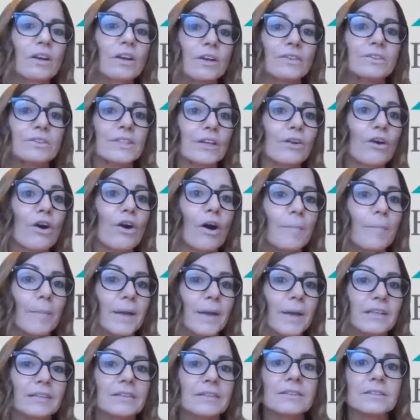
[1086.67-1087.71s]
closing
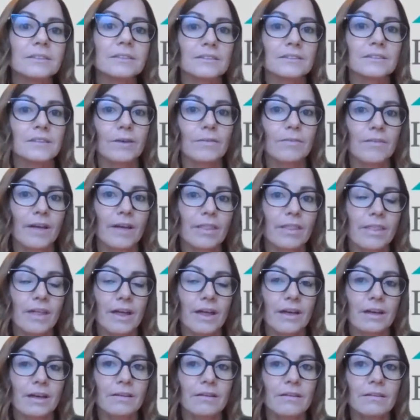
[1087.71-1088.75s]
comments and stuff like
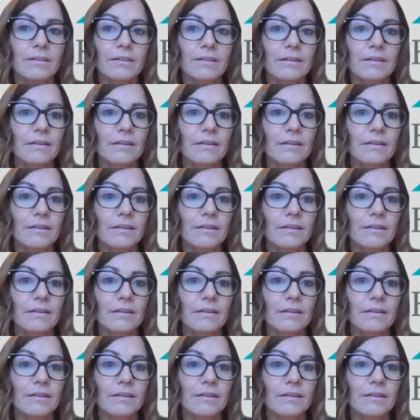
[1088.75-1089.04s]
that.